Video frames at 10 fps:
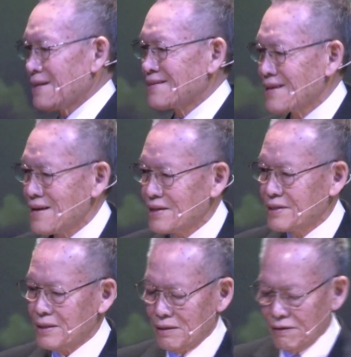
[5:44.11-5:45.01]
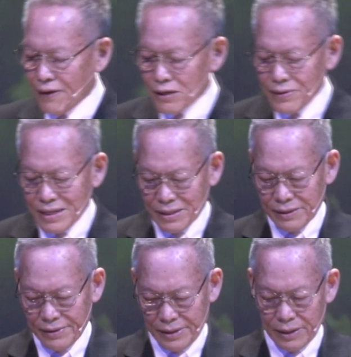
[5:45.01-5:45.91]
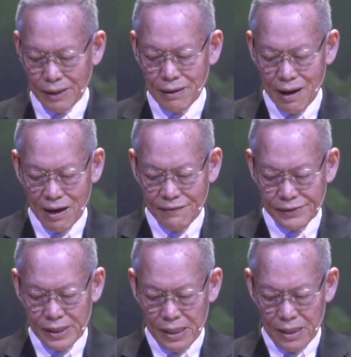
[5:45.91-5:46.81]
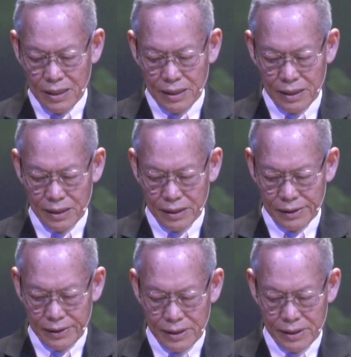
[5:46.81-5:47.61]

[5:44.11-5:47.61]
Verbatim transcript: assessed and evaluated our lives uh,